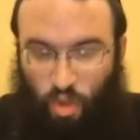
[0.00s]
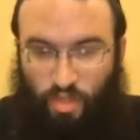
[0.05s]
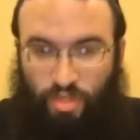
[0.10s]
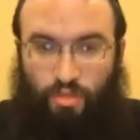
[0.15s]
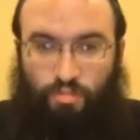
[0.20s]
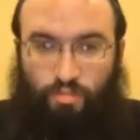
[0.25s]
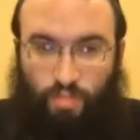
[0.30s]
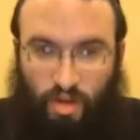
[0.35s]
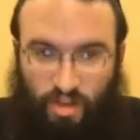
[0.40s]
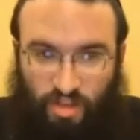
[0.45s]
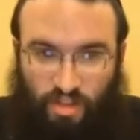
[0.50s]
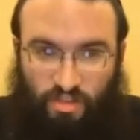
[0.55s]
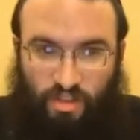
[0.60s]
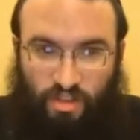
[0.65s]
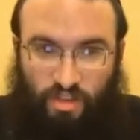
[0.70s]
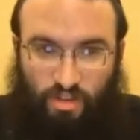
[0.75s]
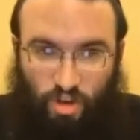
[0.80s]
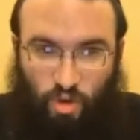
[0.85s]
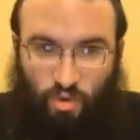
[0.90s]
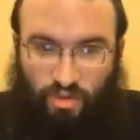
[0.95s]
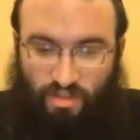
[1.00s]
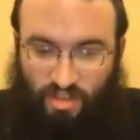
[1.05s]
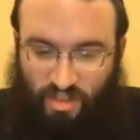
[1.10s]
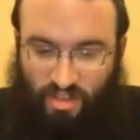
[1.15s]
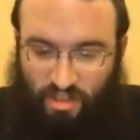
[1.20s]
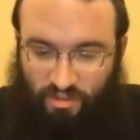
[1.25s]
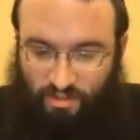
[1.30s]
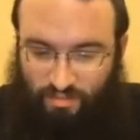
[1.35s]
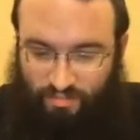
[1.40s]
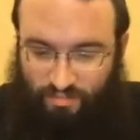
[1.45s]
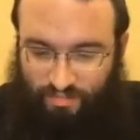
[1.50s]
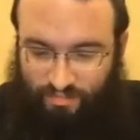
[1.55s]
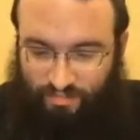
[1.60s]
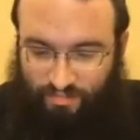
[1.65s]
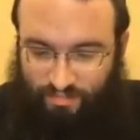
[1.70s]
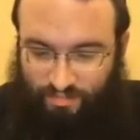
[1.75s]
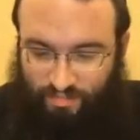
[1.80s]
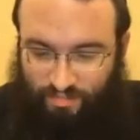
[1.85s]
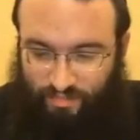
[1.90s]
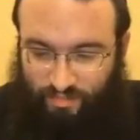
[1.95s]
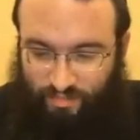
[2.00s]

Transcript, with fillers: on the money that you're going to give him.